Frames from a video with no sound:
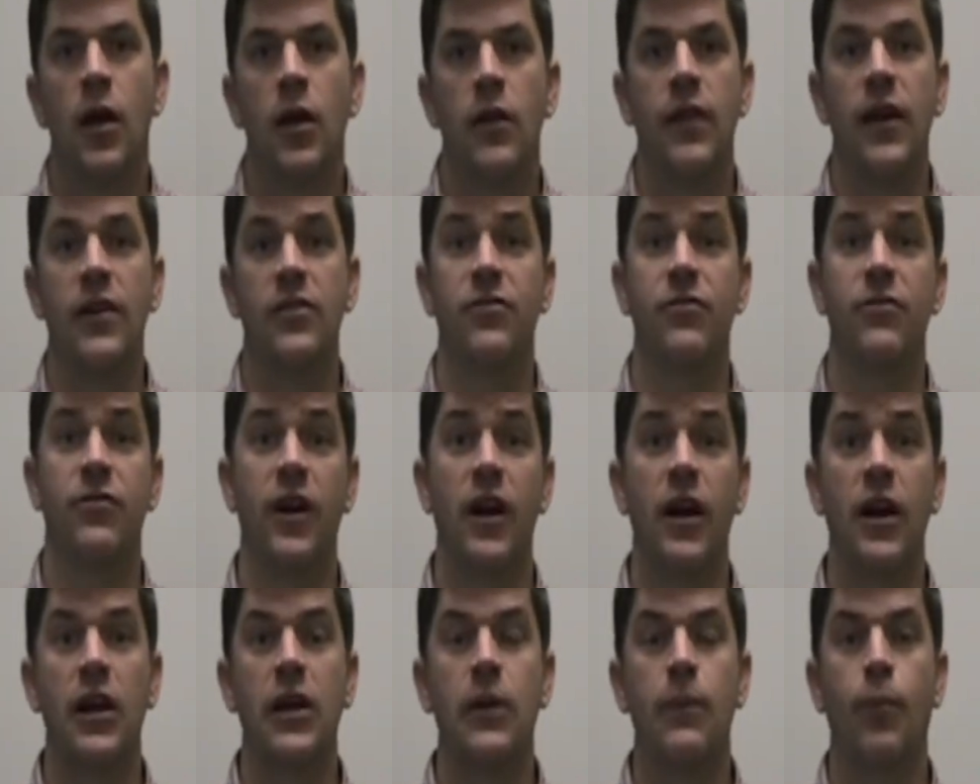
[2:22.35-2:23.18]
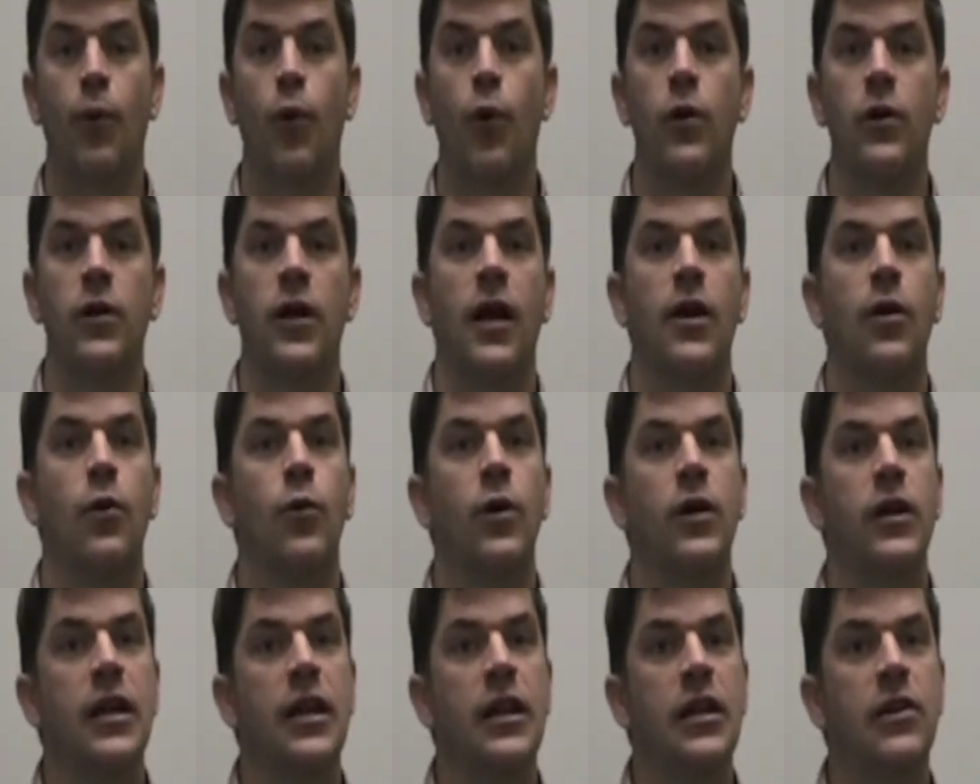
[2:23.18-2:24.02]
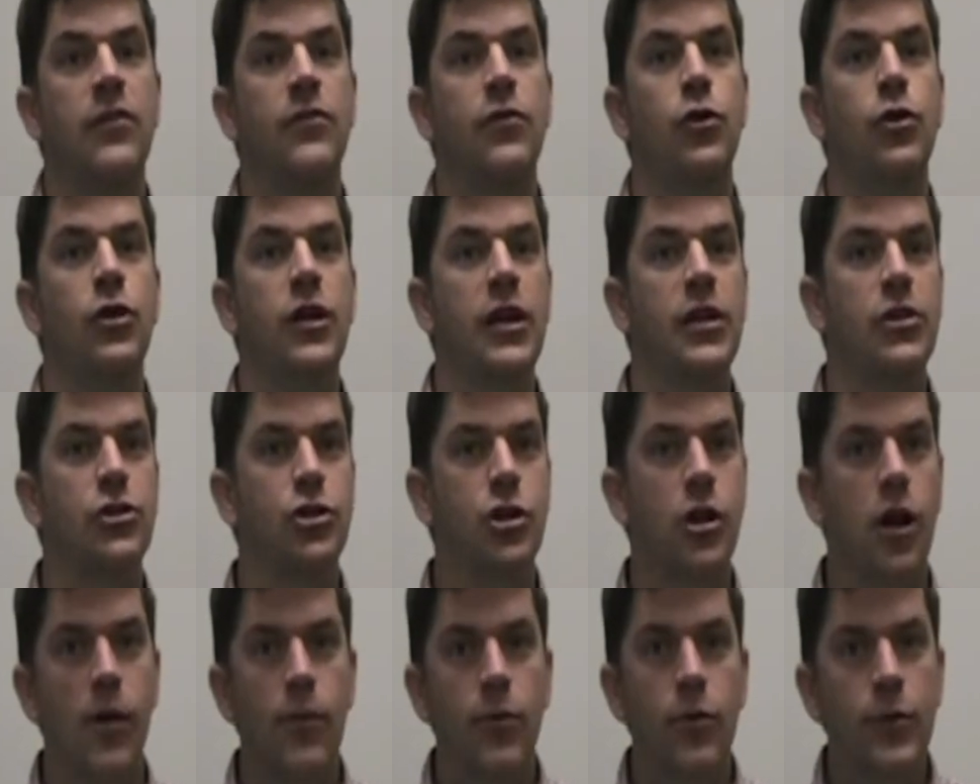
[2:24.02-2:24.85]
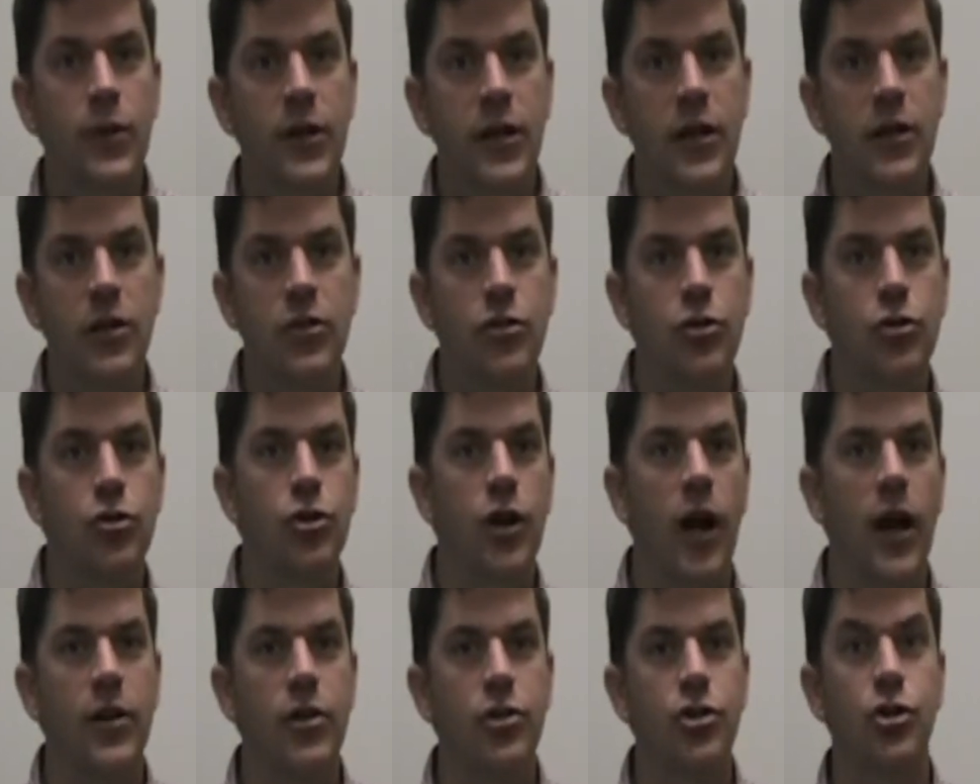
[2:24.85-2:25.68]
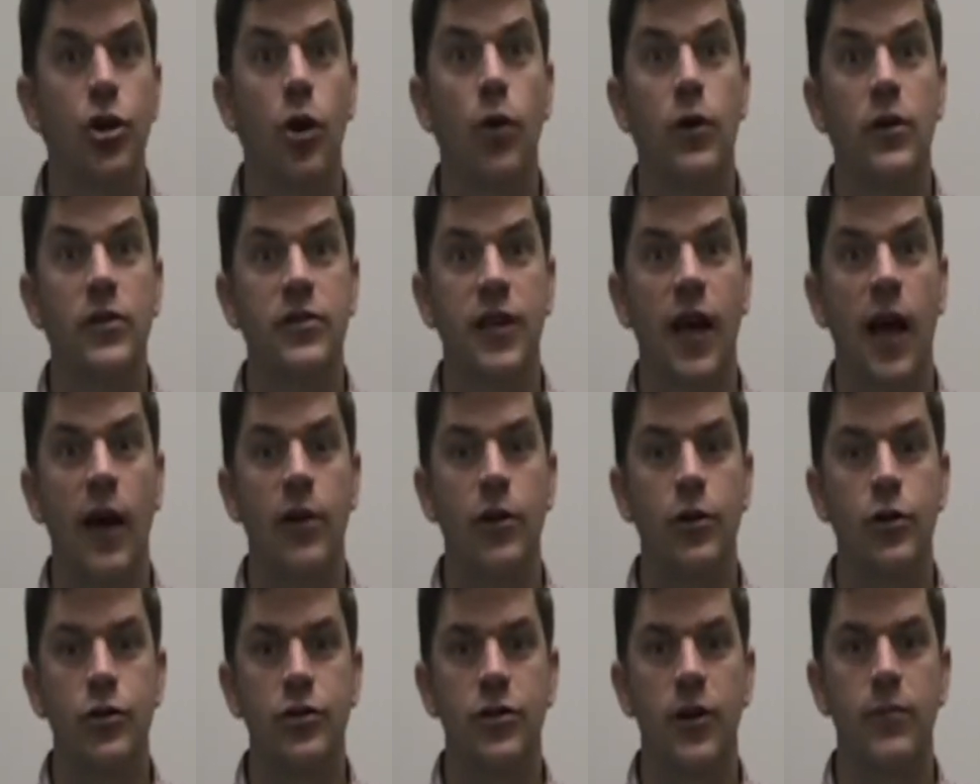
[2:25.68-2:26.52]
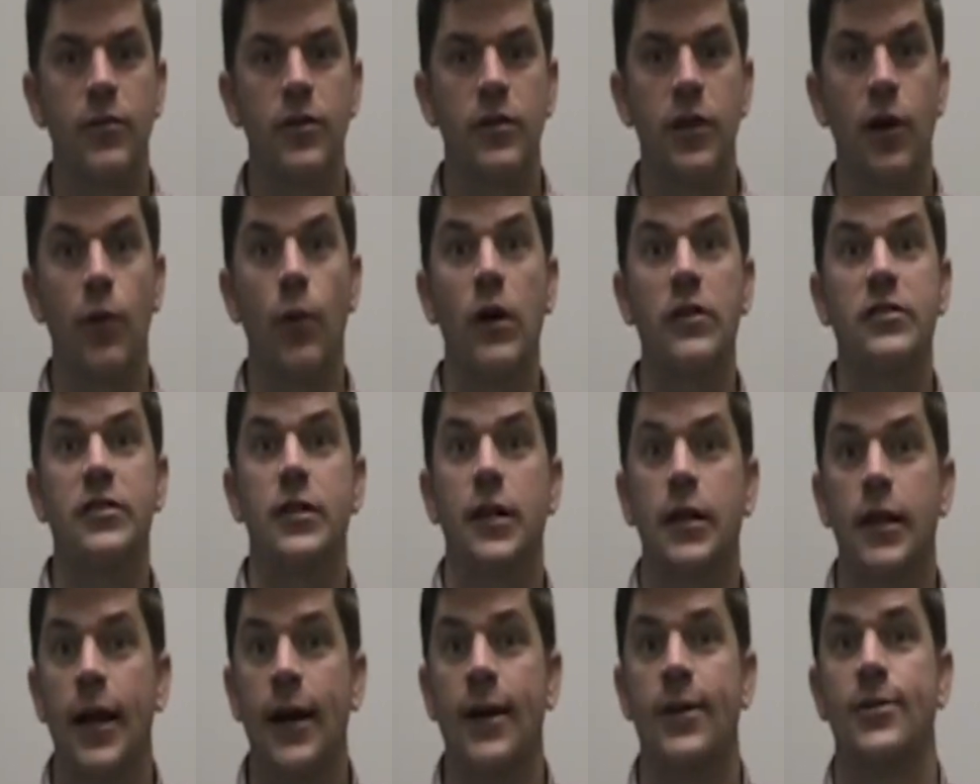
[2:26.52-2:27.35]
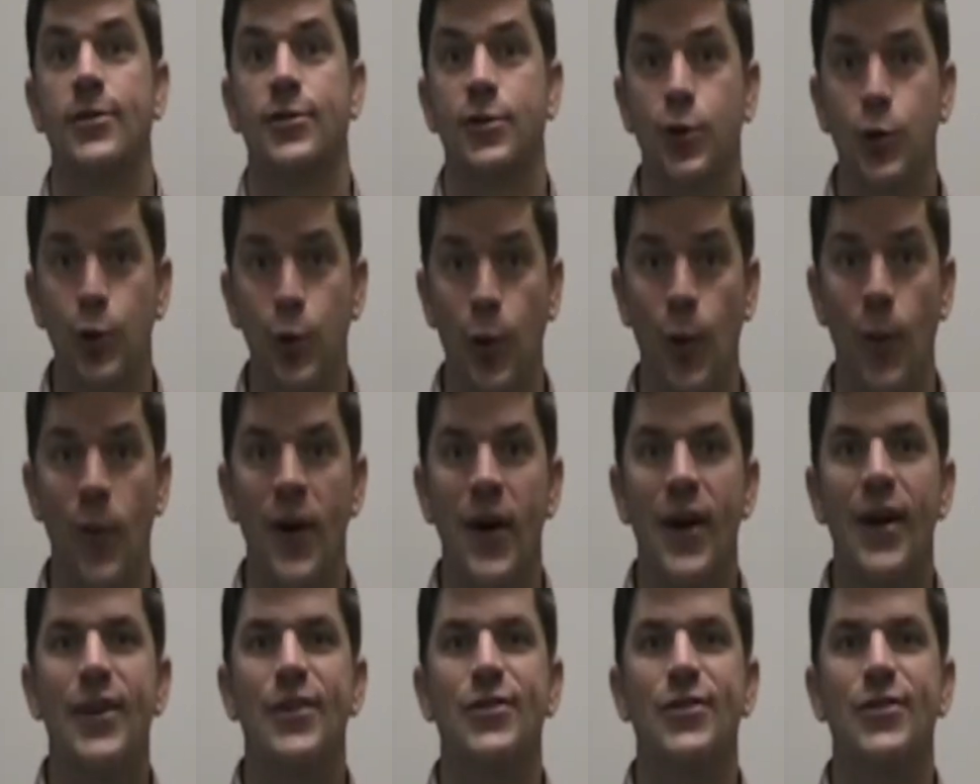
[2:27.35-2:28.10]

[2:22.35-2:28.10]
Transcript: That's very important. I don't want any of you to get in trouble because you tried to show us how to do something that wasn't allowed at school.